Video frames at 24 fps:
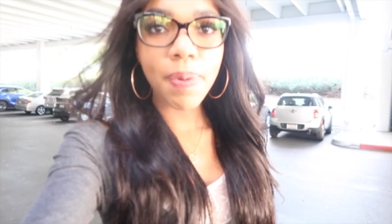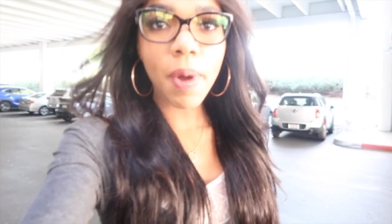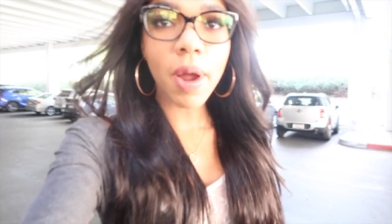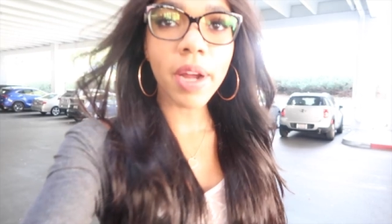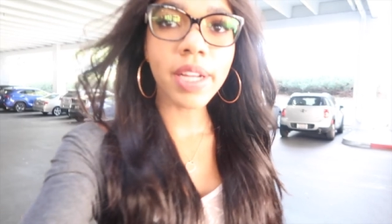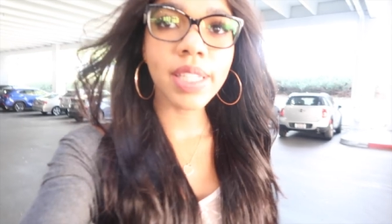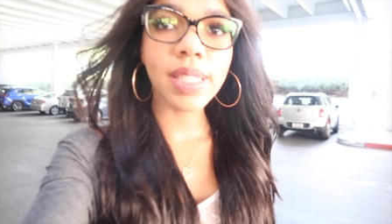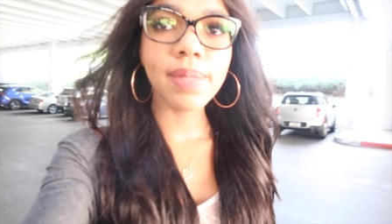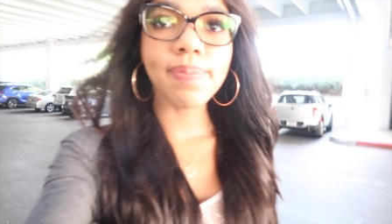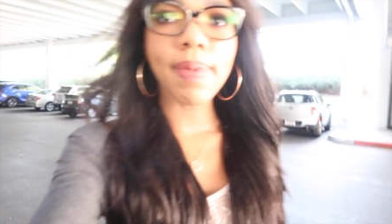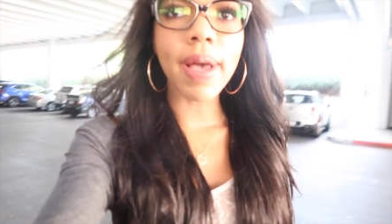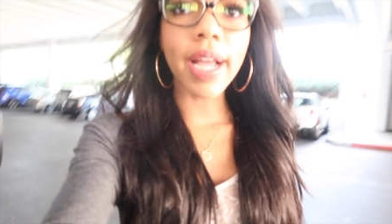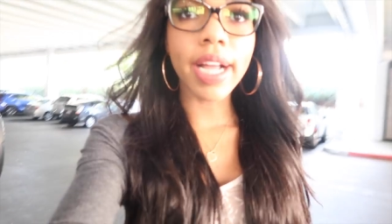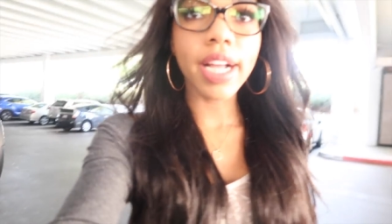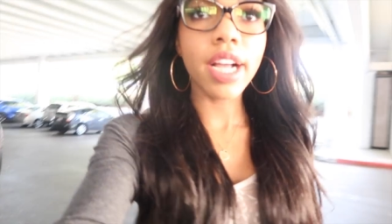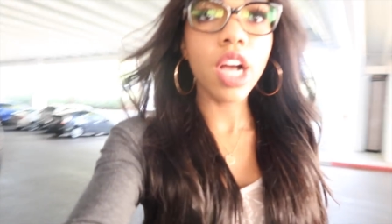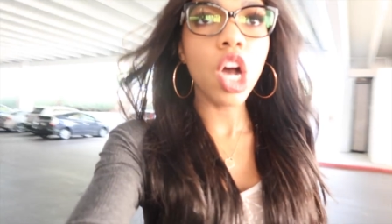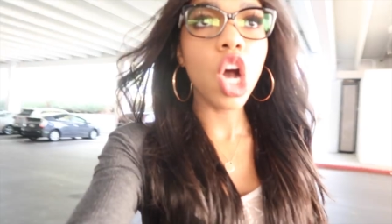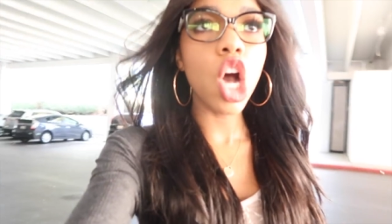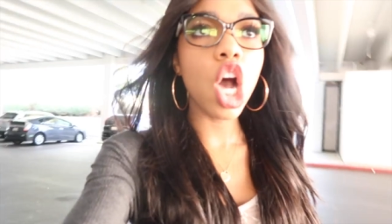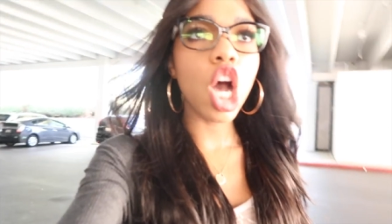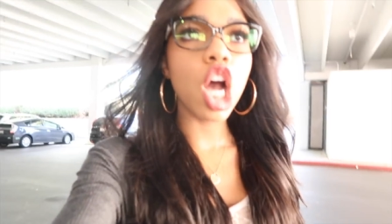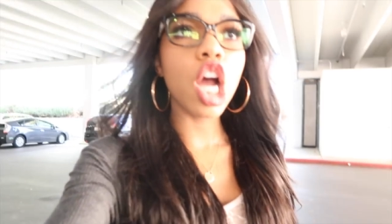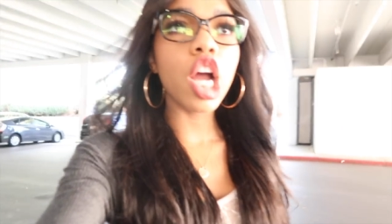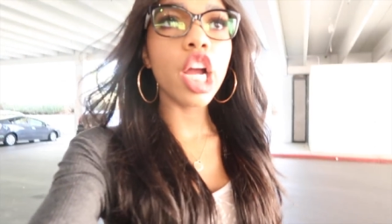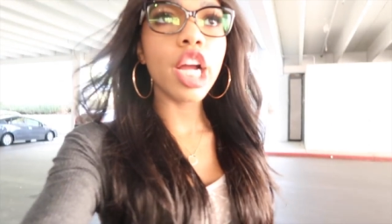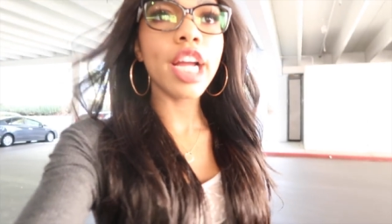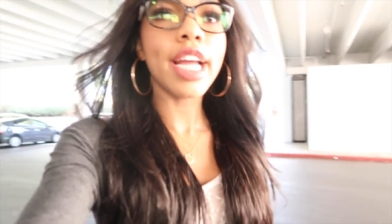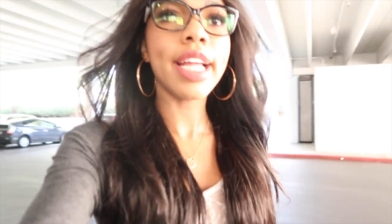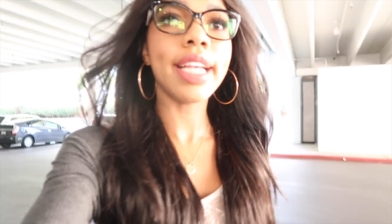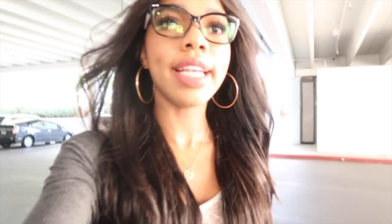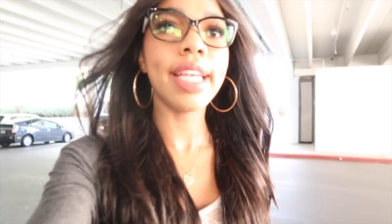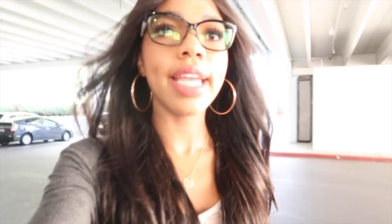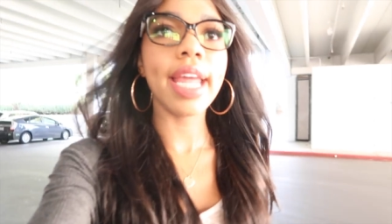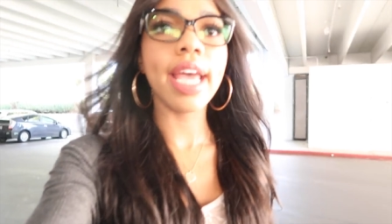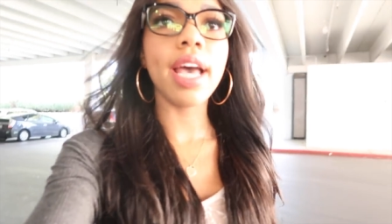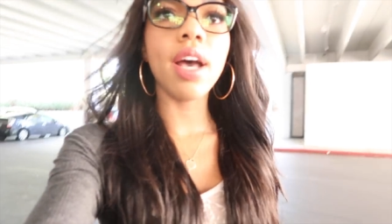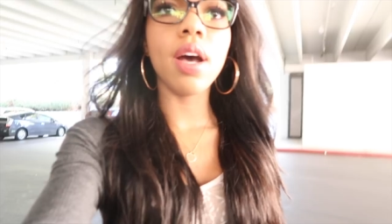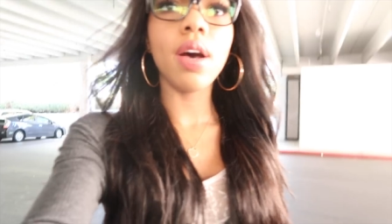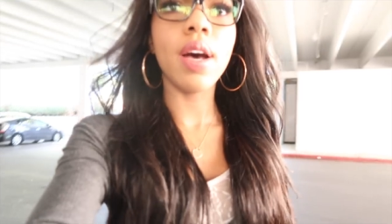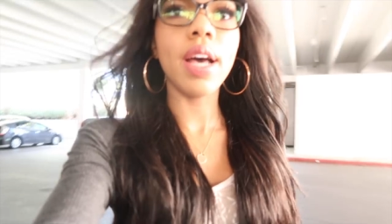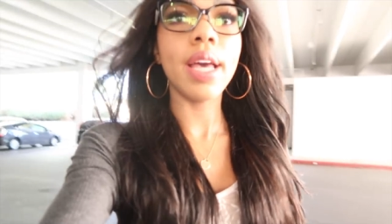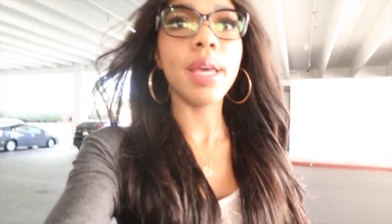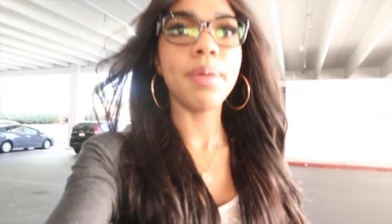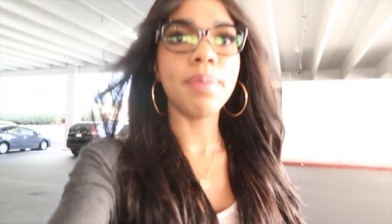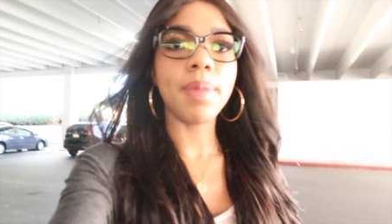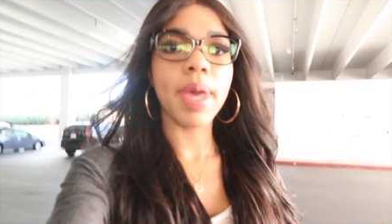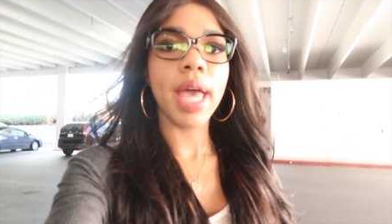Parked my car and now
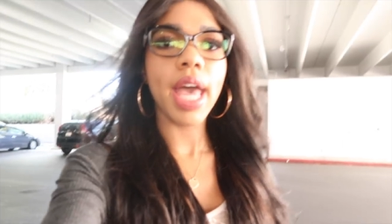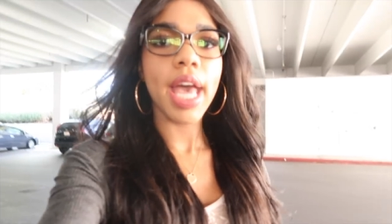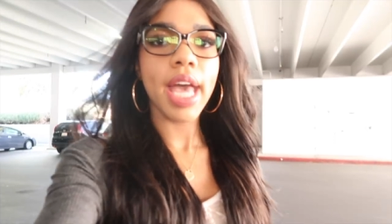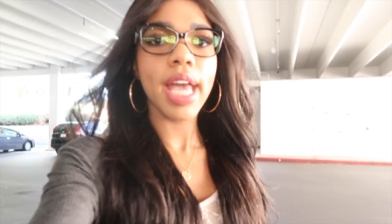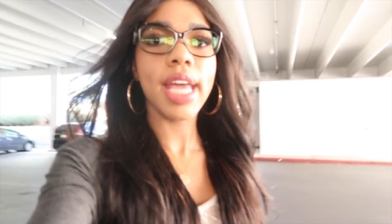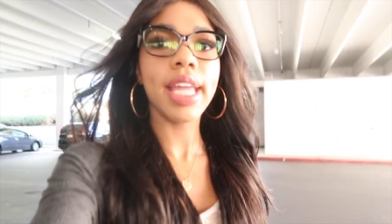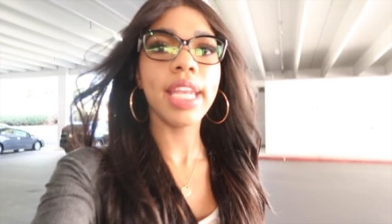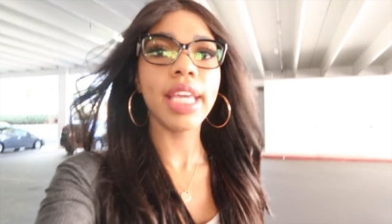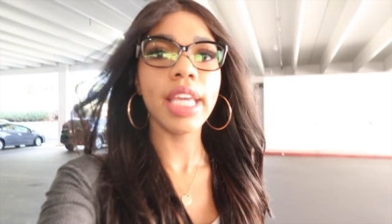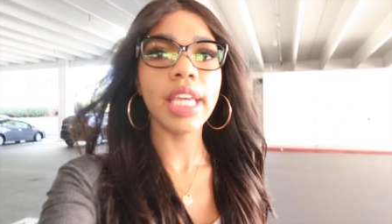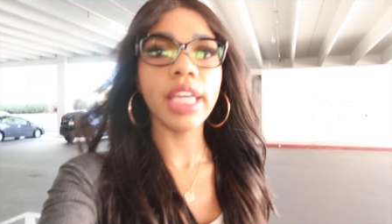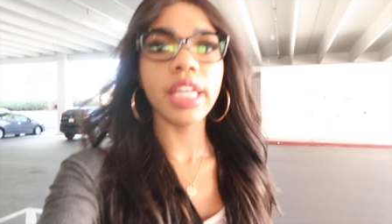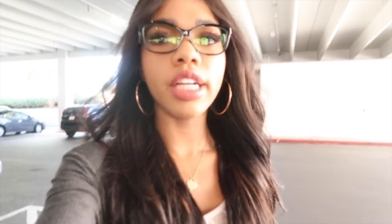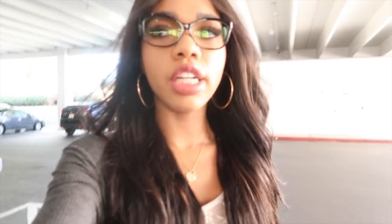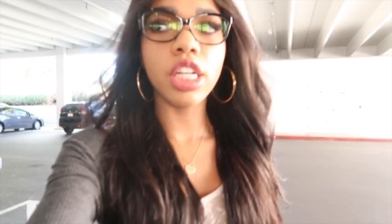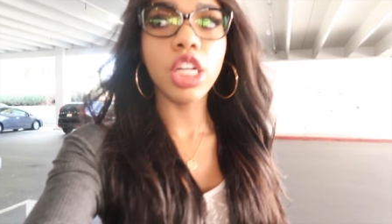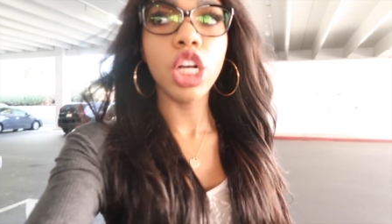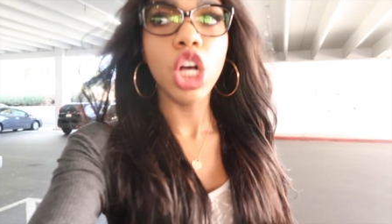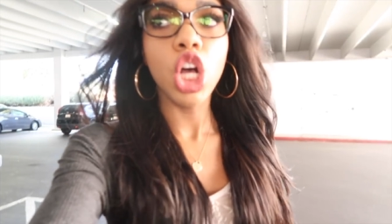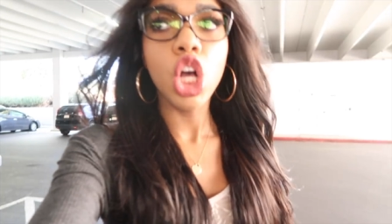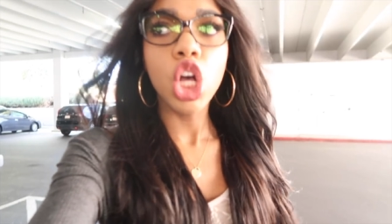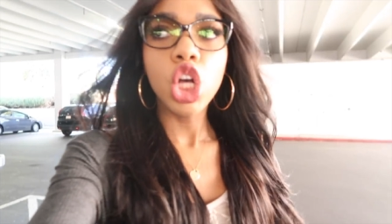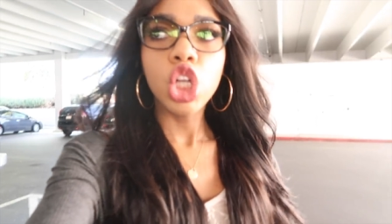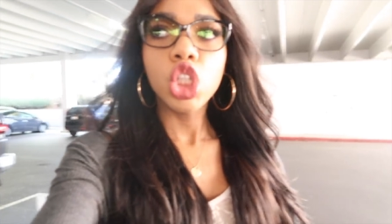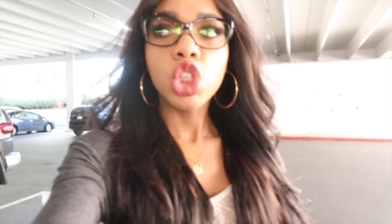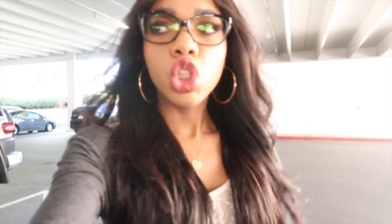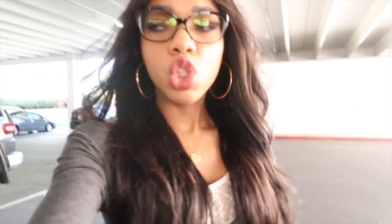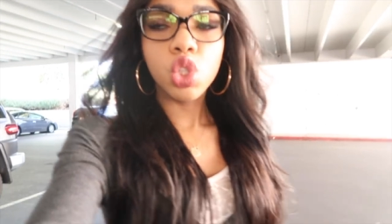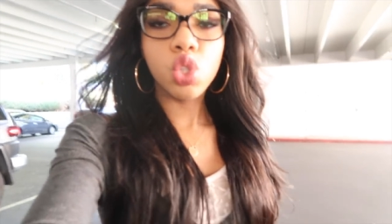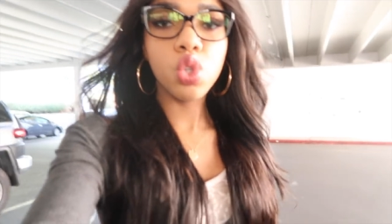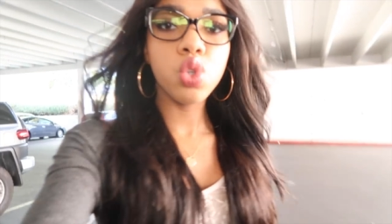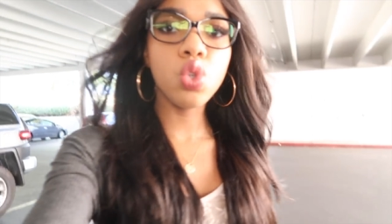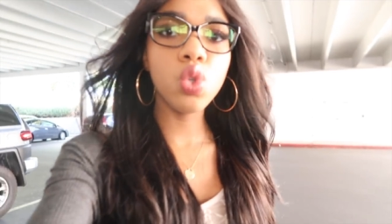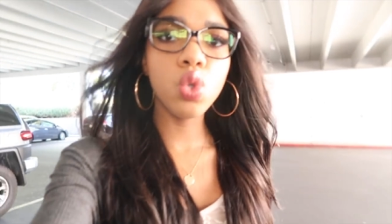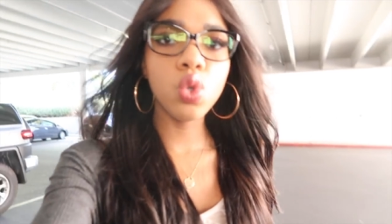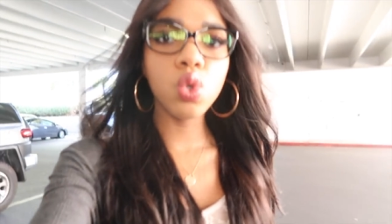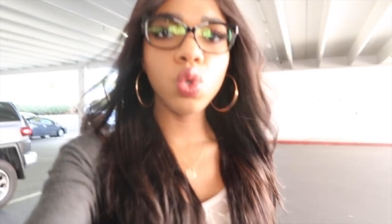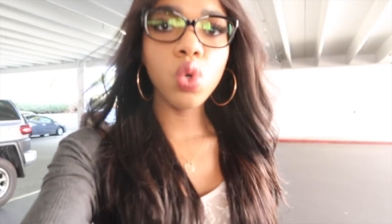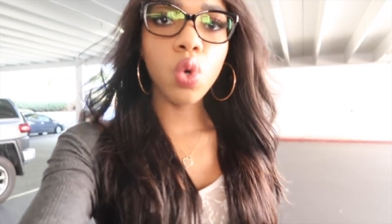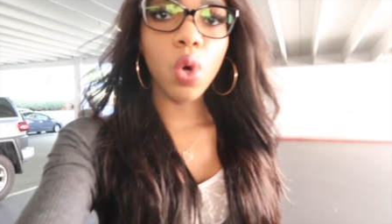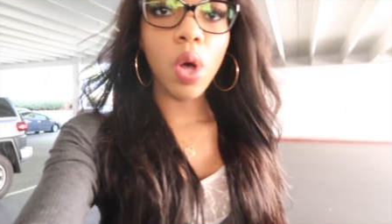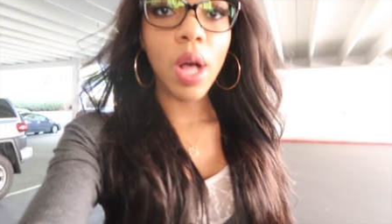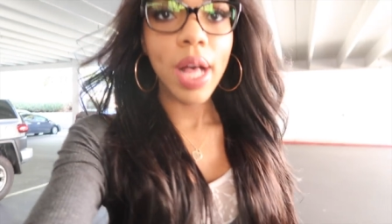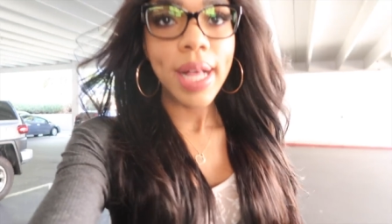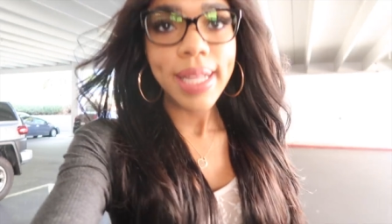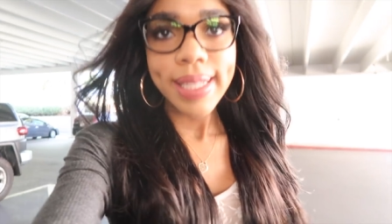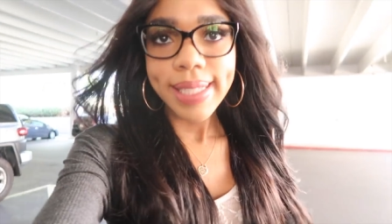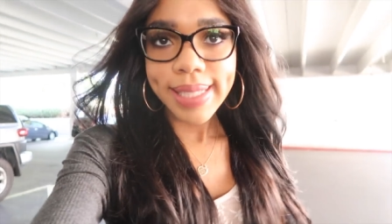I'm heading
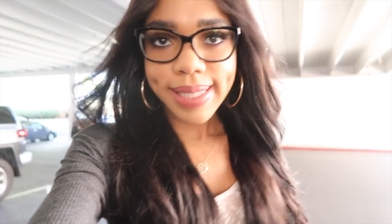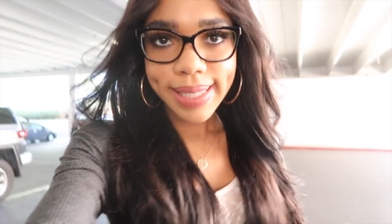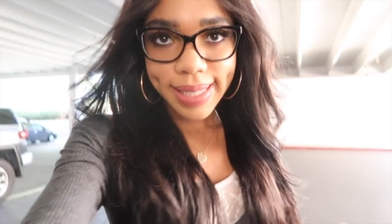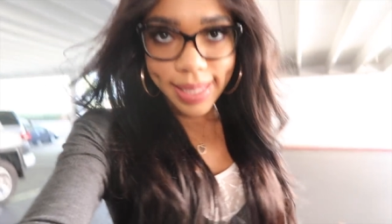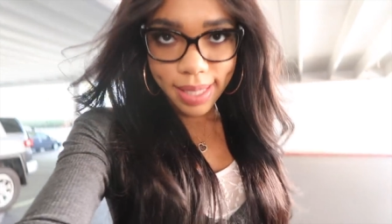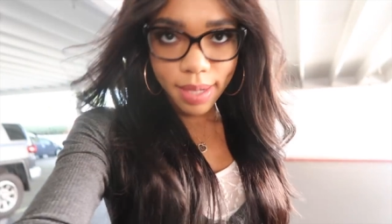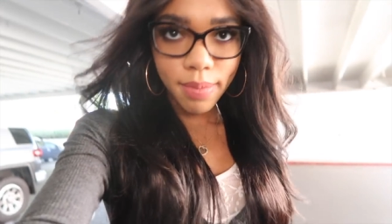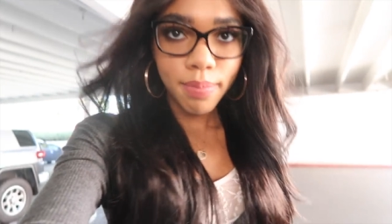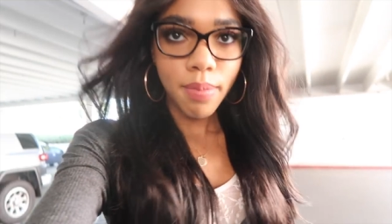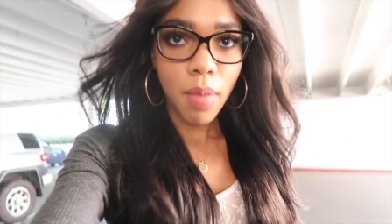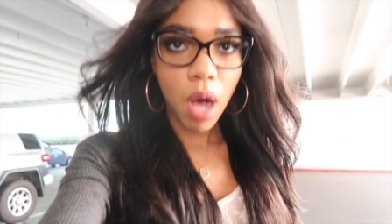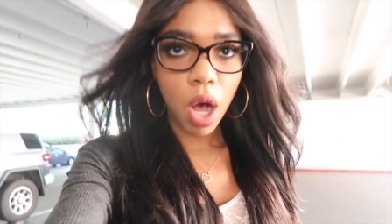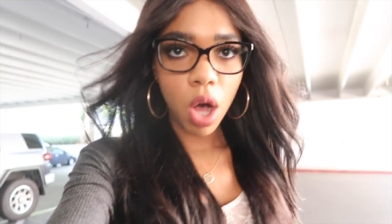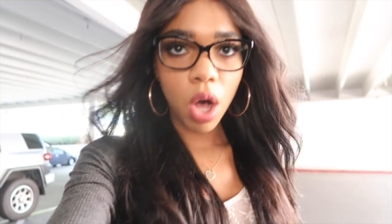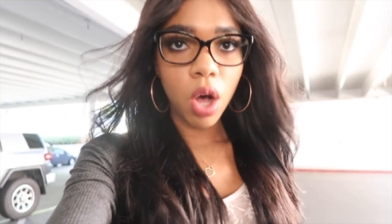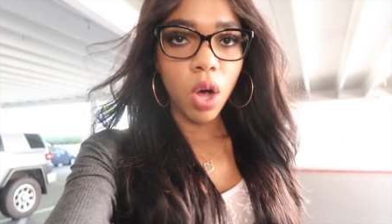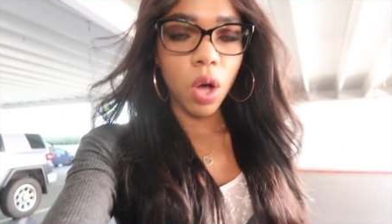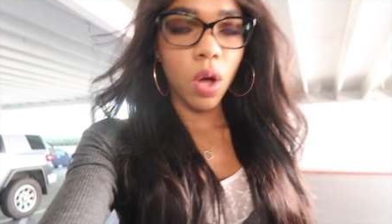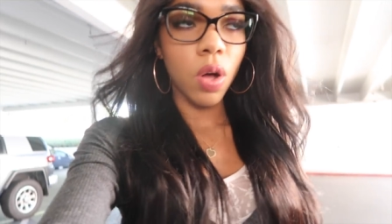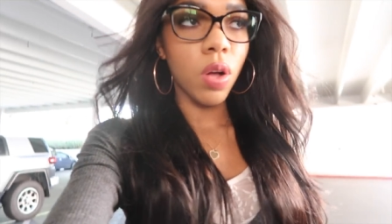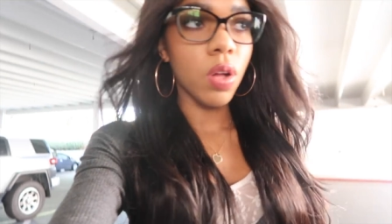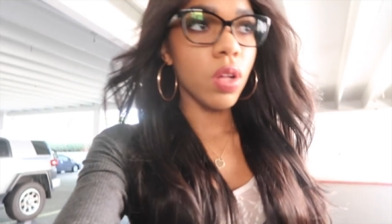to the mall.